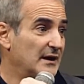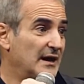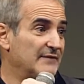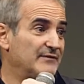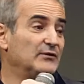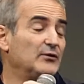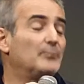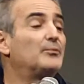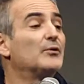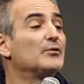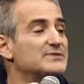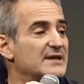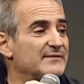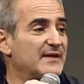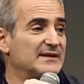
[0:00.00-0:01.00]
I think
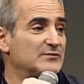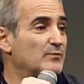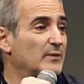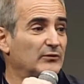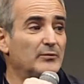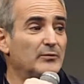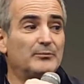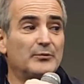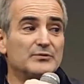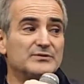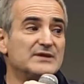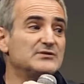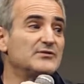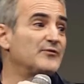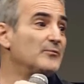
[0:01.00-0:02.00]
that's what the
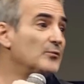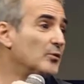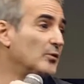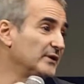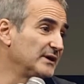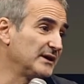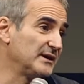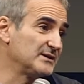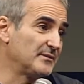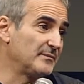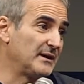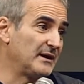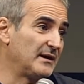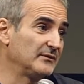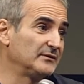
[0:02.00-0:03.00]
process of mourning is
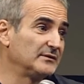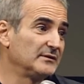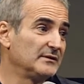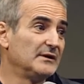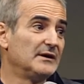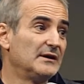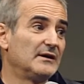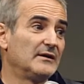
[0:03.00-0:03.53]
about.